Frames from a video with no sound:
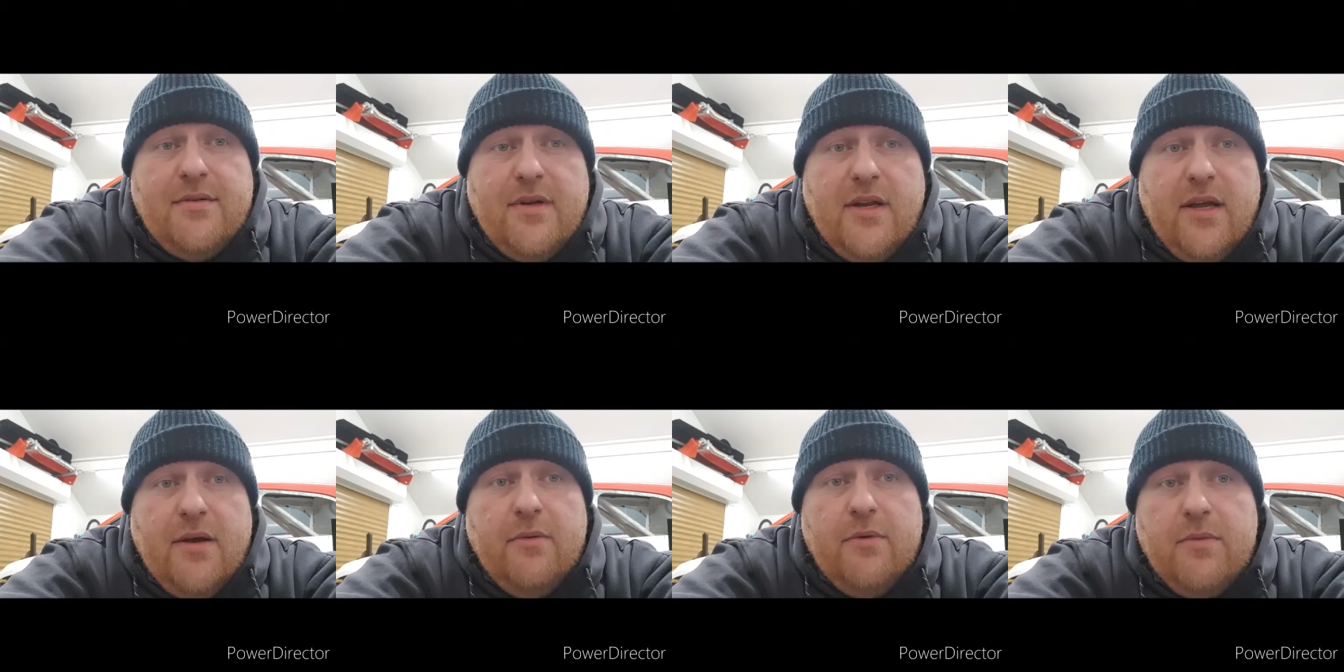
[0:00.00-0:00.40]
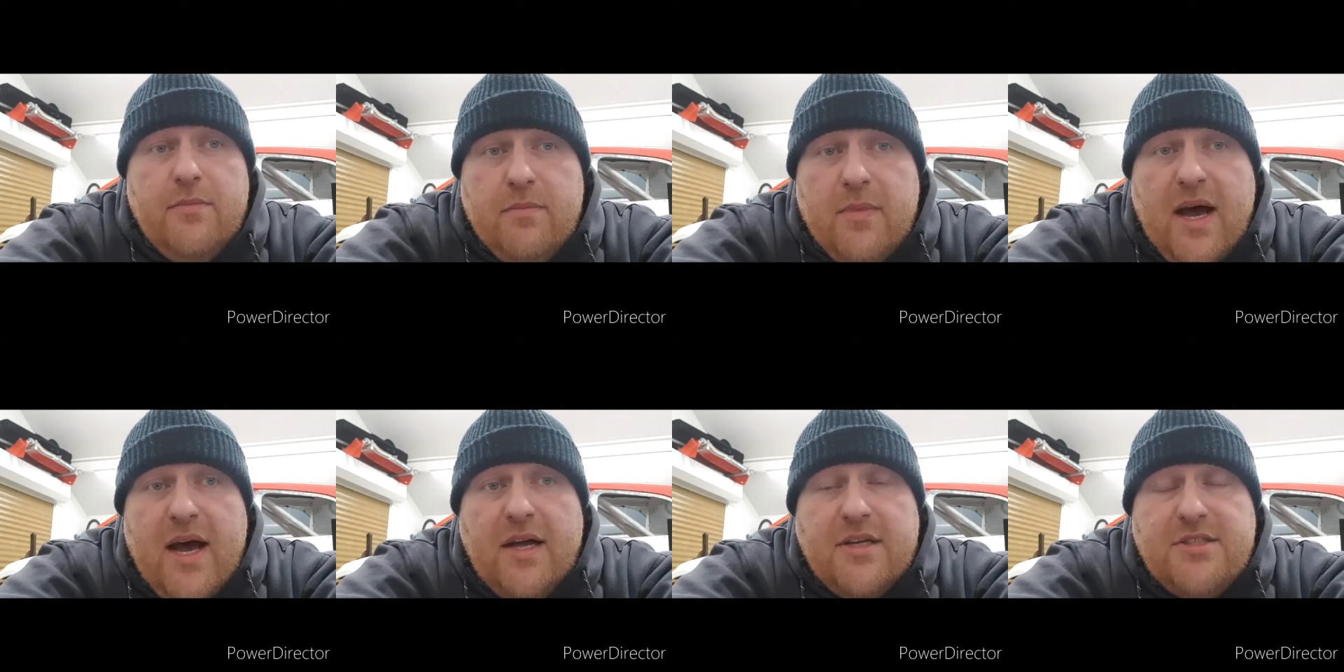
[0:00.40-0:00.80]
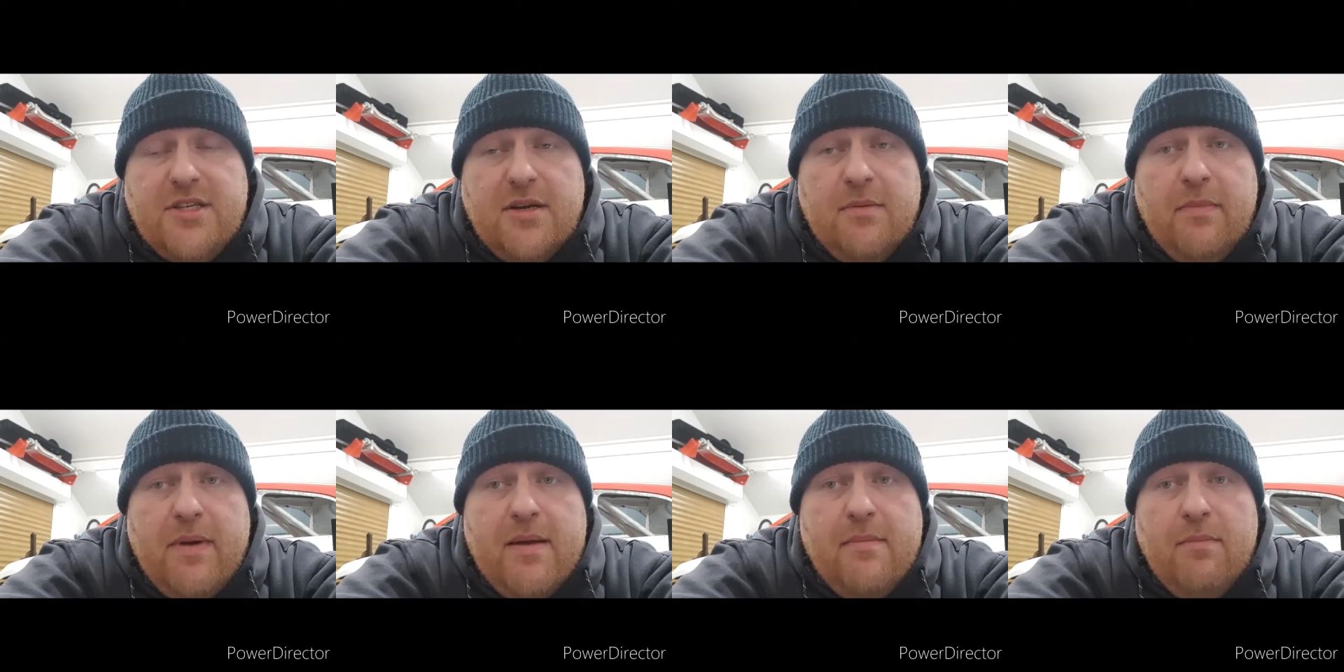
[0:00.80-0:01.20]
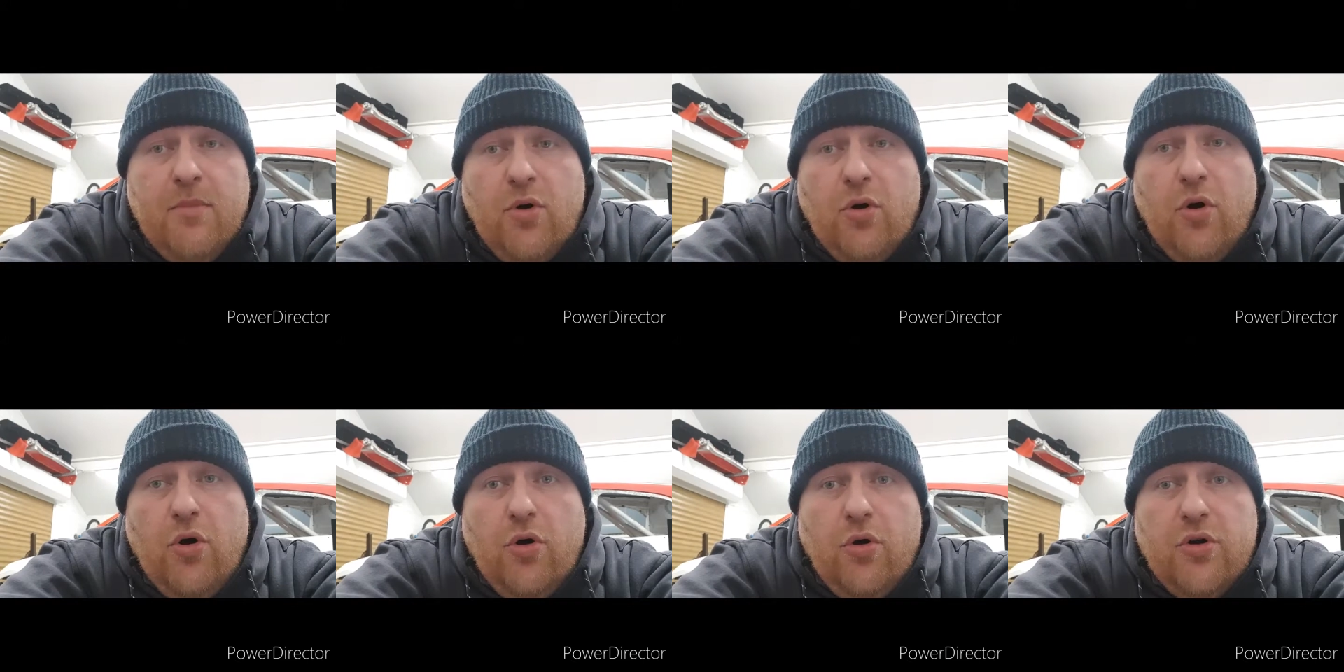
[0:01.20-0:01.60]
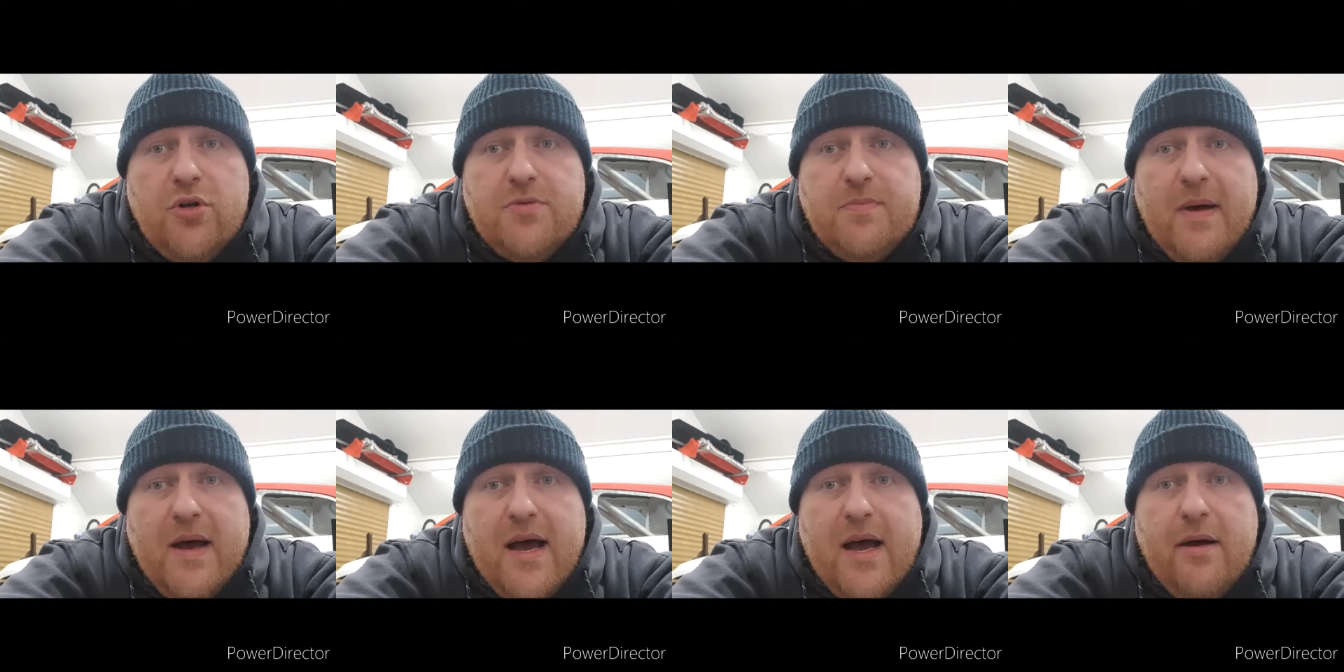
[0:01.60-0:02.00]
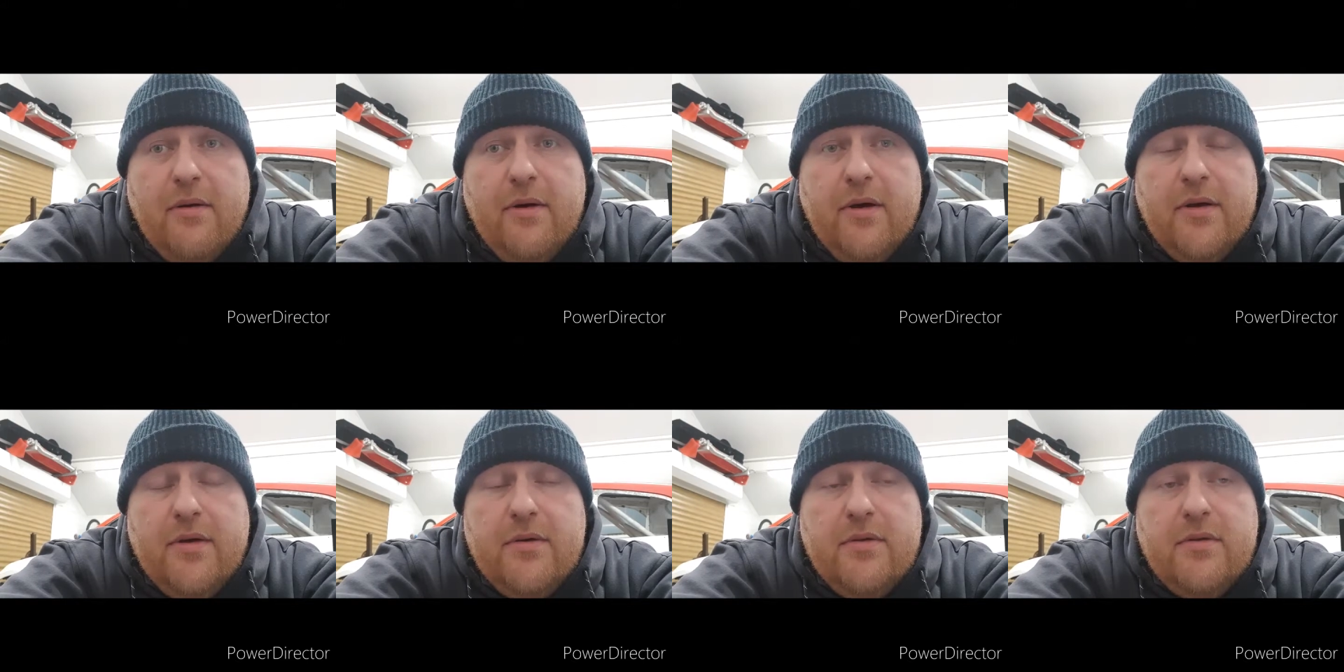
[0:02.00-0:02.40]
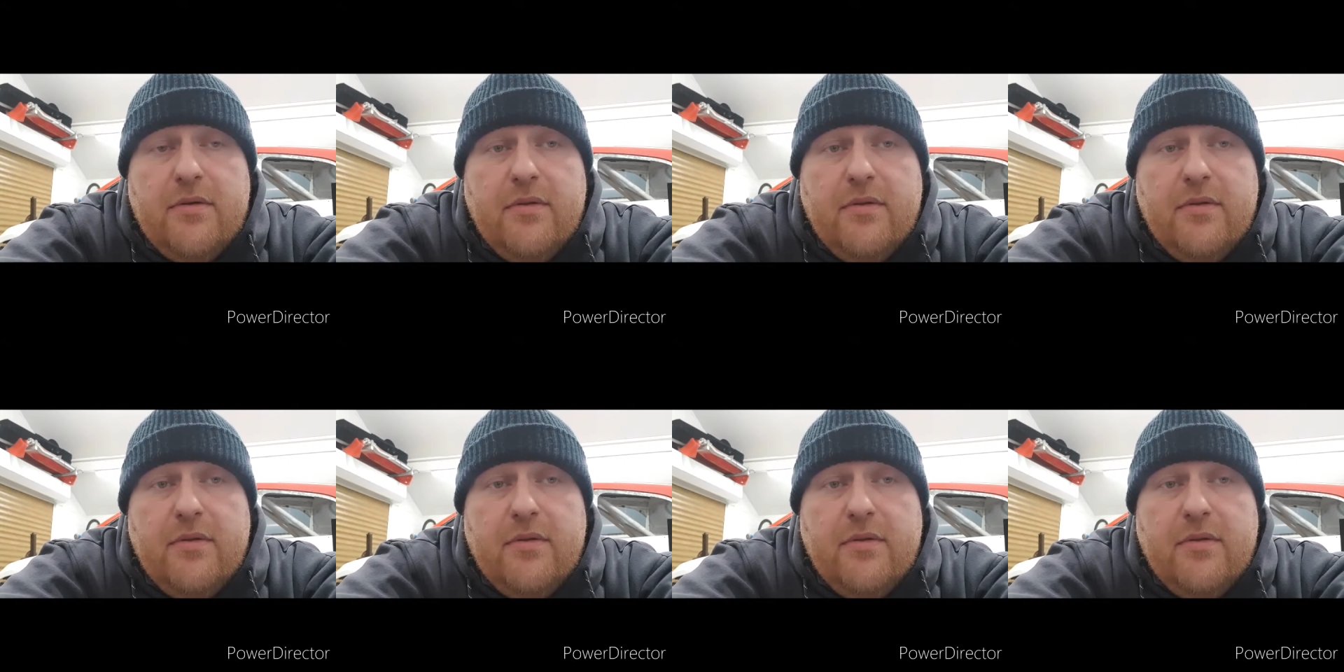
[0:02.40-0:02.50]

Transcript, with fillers: It would actually have meant more horsepower